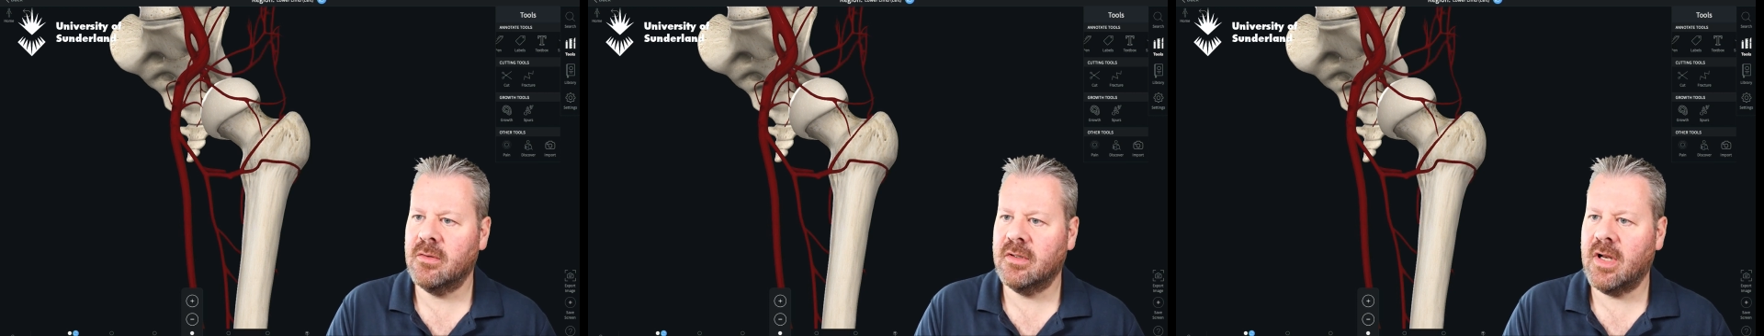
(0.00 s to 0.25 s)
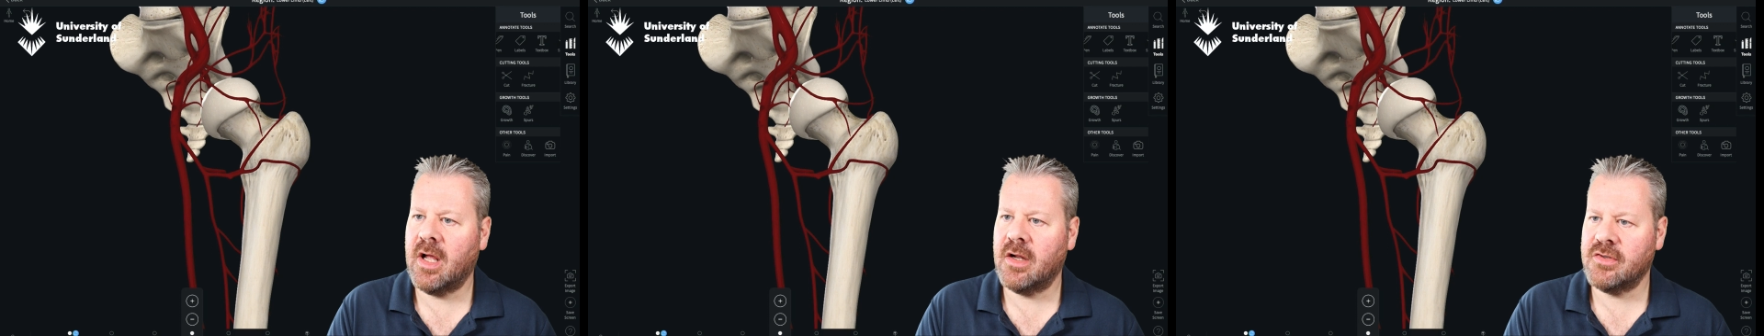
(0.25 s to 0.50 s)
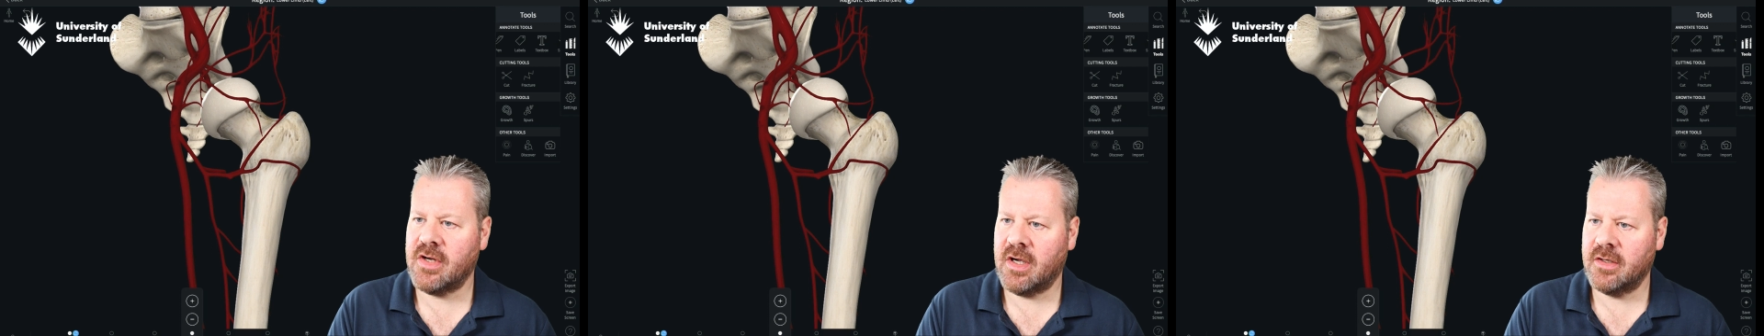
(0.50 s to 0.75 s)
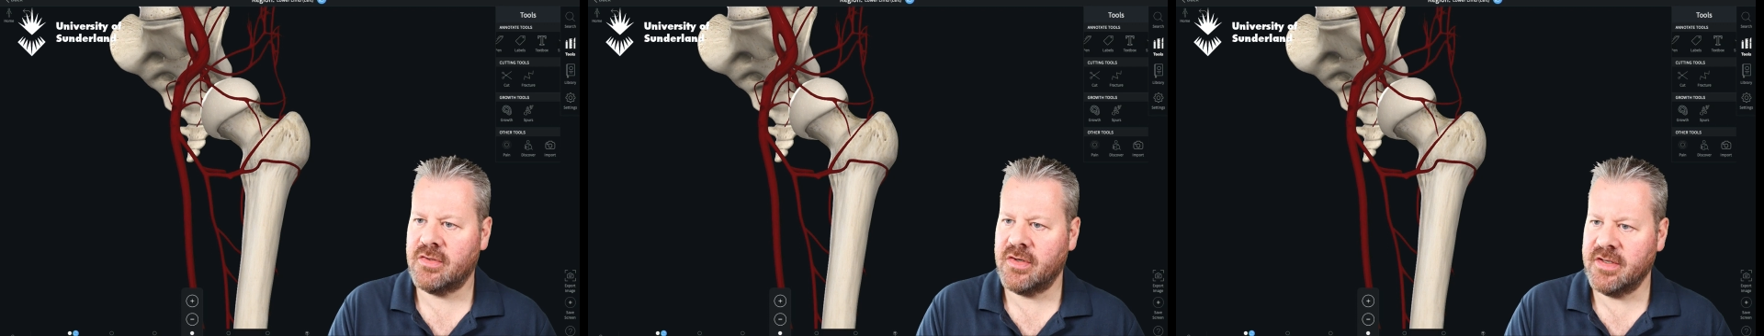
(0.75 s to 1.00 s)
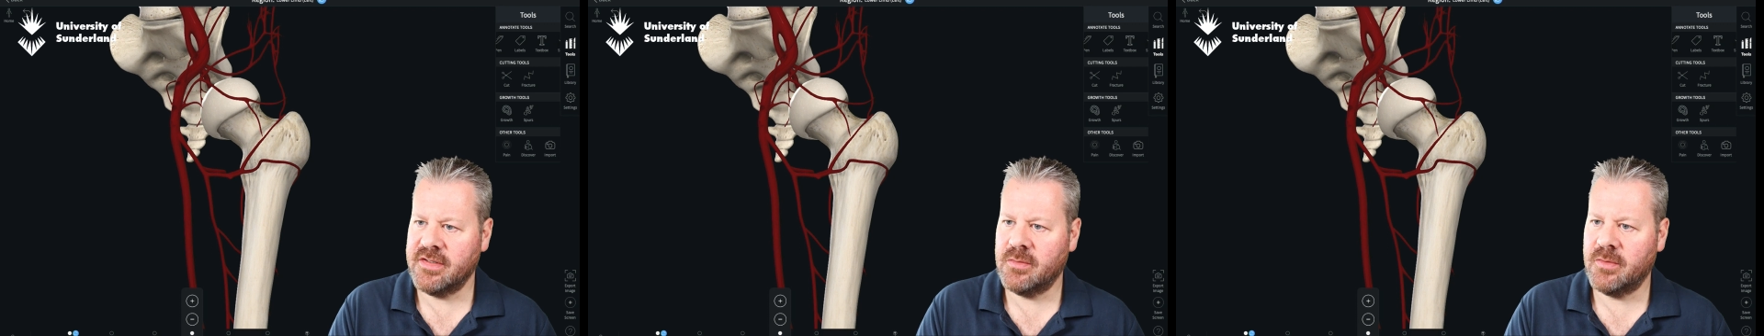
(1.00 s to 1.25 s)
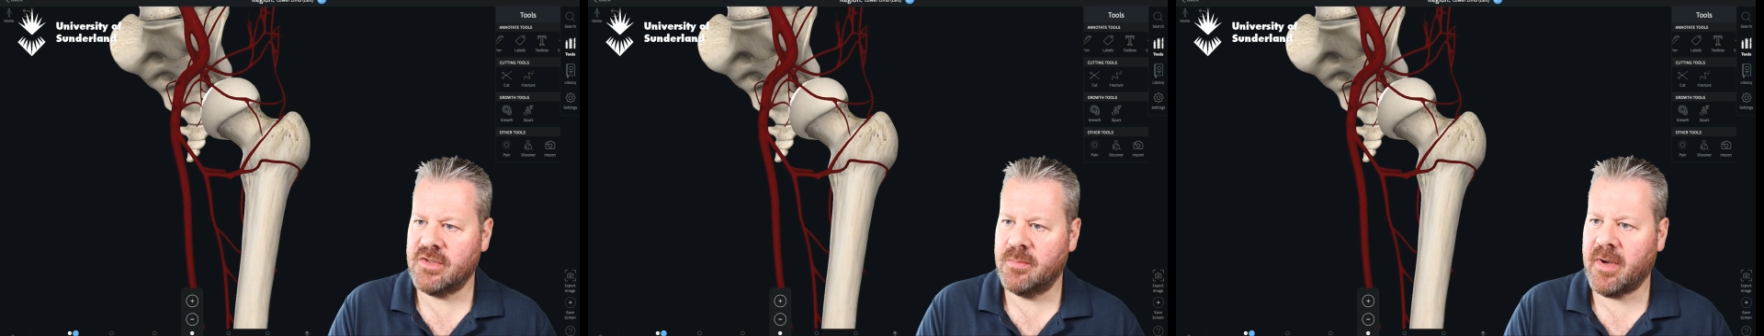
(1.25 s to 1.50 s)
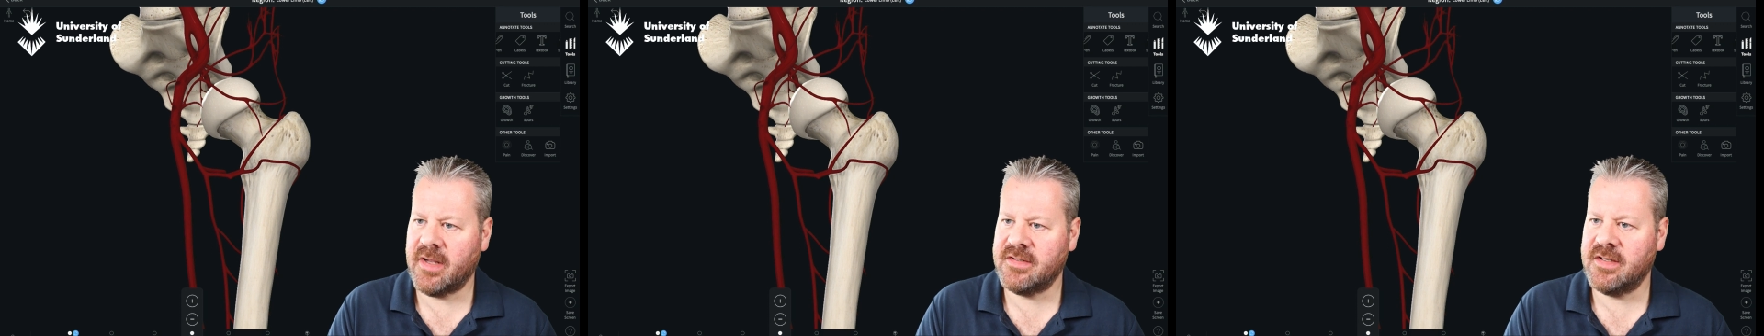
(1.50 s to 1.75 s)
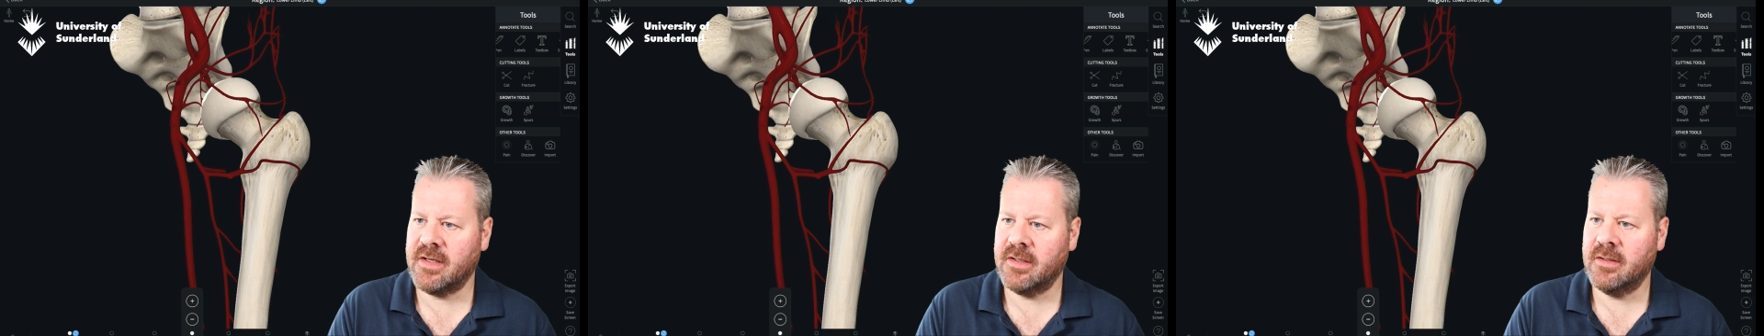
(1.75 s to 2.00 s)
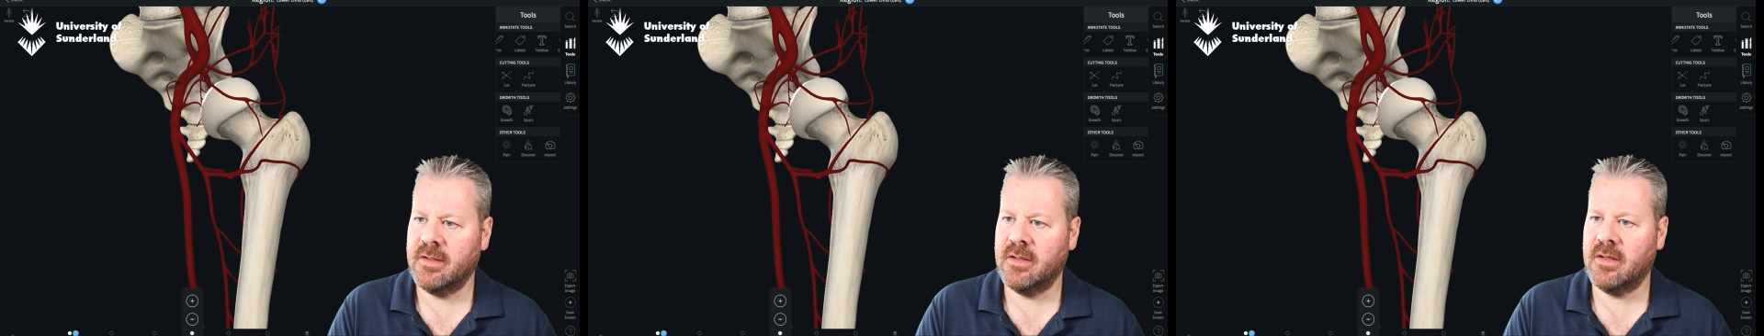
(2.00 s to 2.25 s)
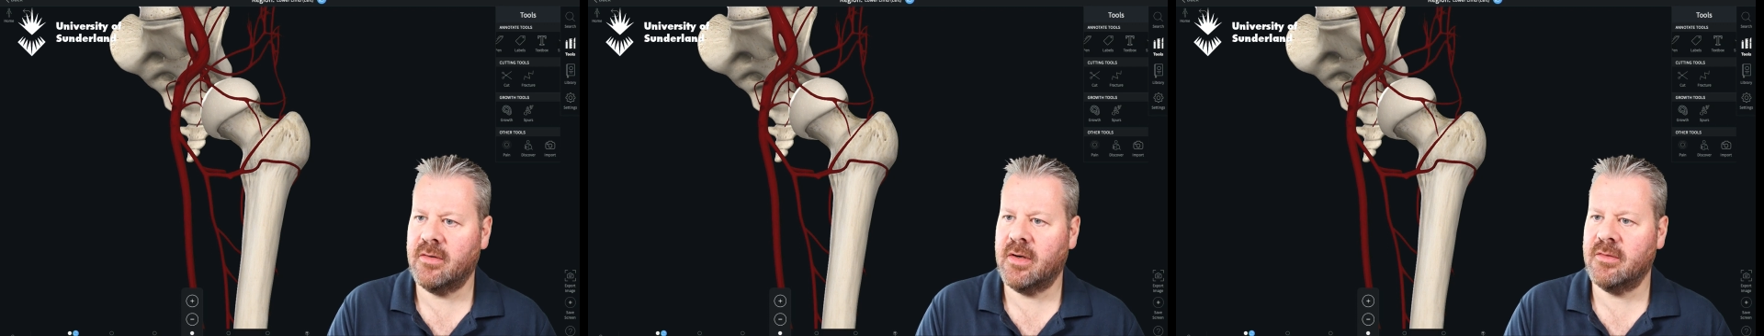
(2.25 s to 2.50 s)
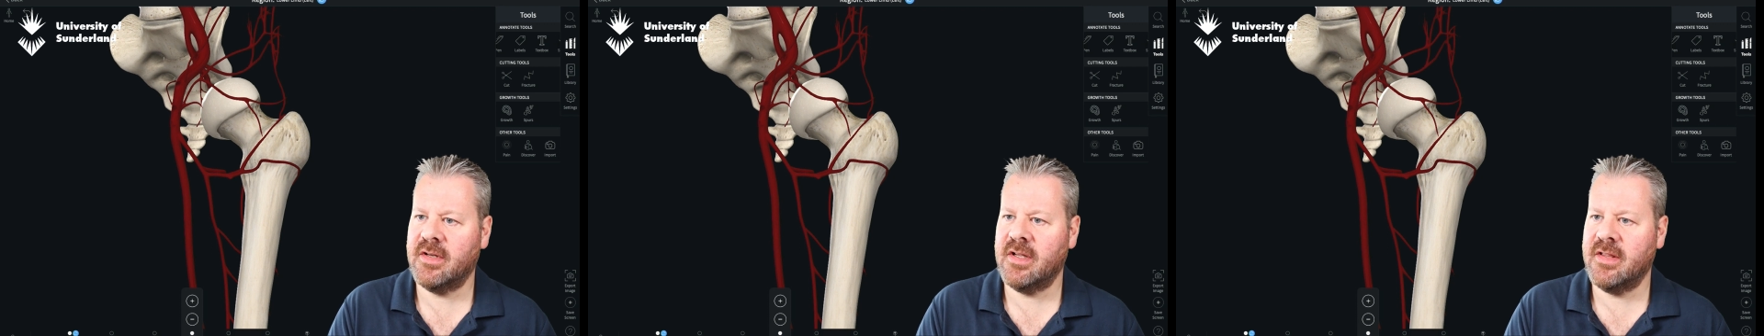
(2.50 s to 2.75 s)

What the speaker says: large arteries which are passing around here.